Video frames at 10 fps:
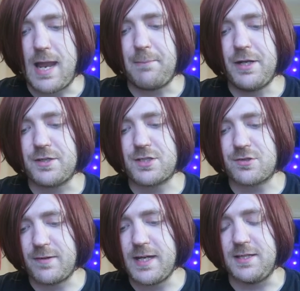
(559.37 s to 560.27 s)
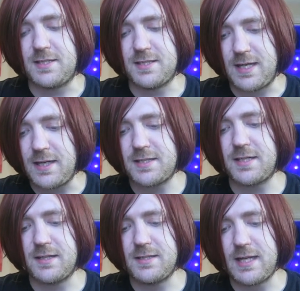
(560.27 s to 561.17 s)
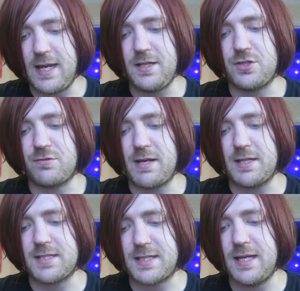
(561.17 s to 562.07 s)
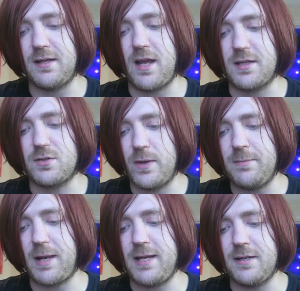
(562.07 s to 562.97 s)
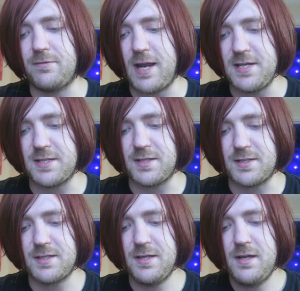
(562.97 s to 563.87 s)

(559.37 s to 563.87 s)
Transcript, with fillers: Laminate screen seeks to contain, shredding skin like twin-bladed razors.